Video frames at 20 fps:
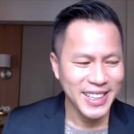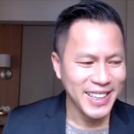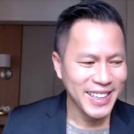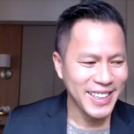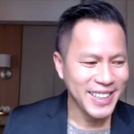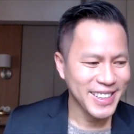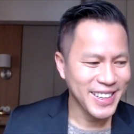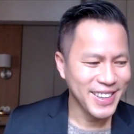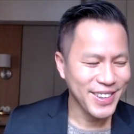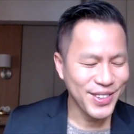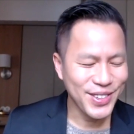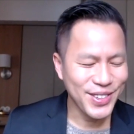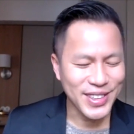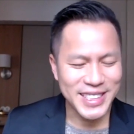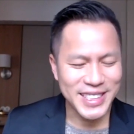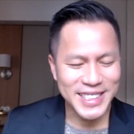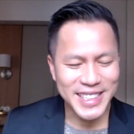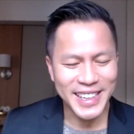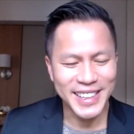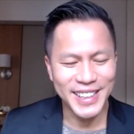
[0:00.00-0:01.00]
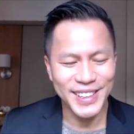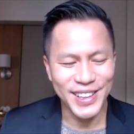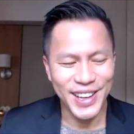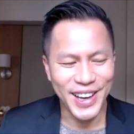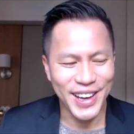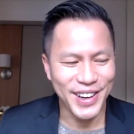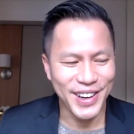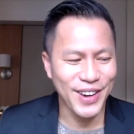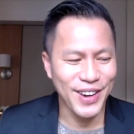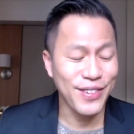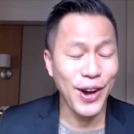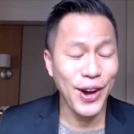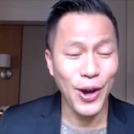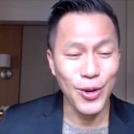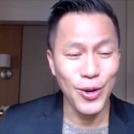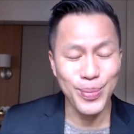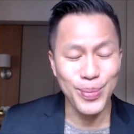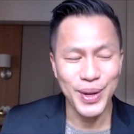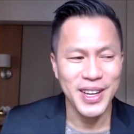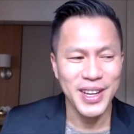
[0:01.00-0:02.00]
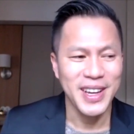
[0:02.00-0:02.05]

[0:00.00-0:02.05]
you can take a lot of hope